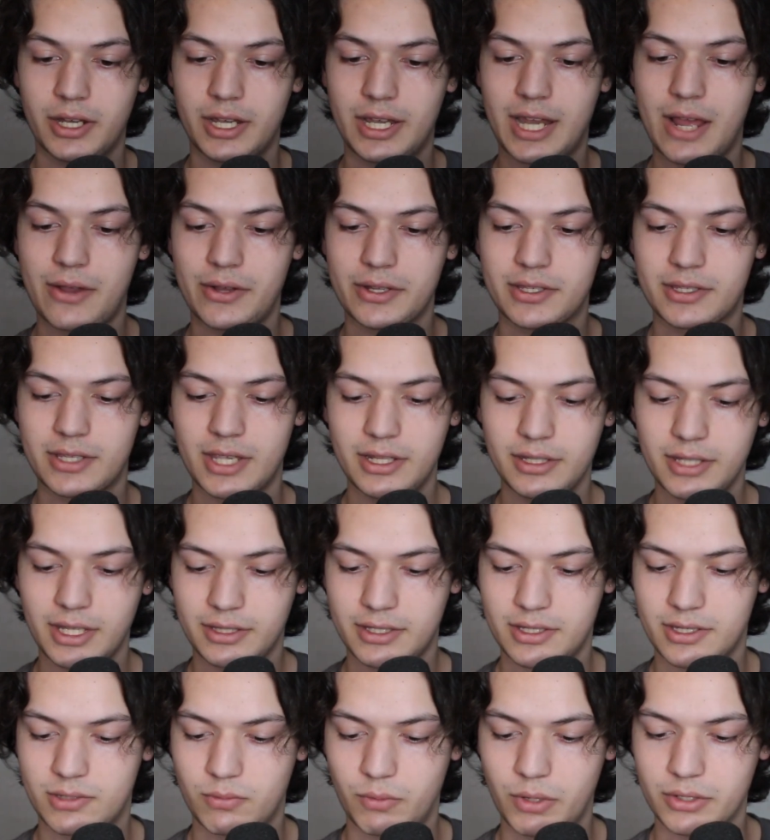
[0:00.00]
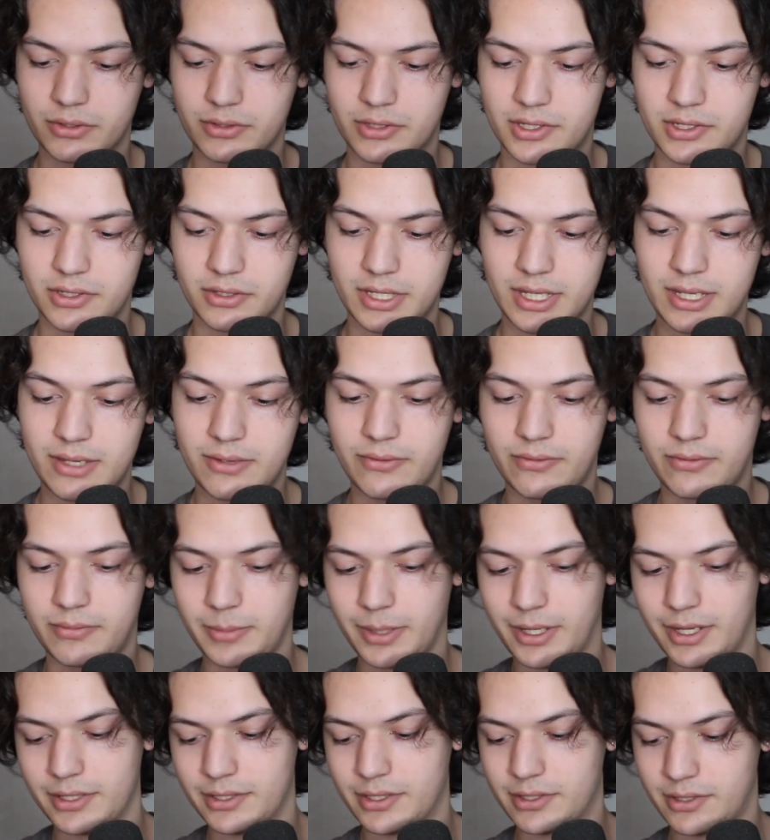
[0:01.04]
Now, it's in like this weird sleeve
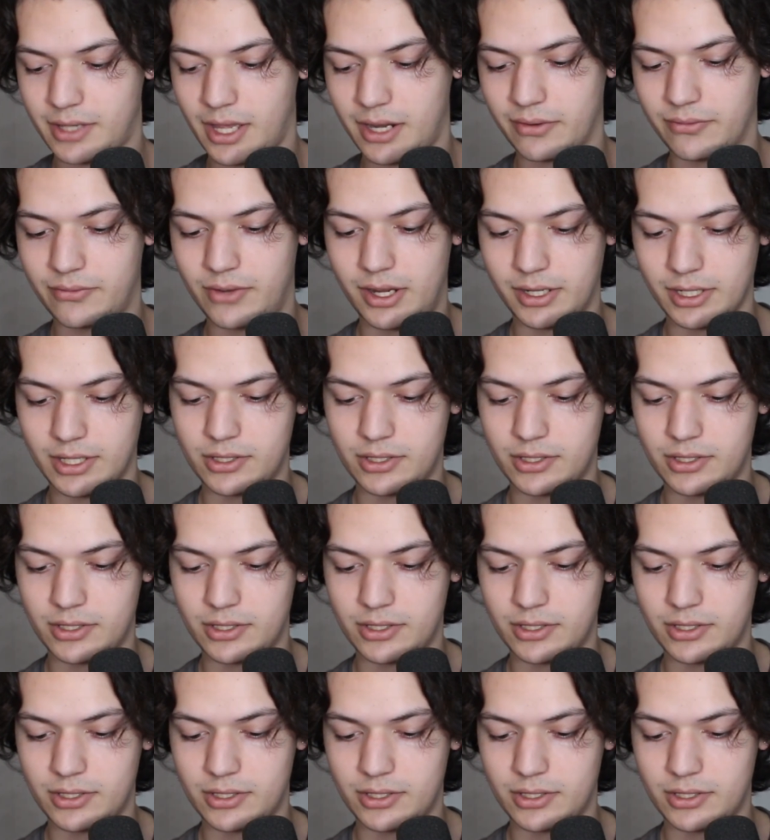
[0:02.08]
because it's kind of foggy,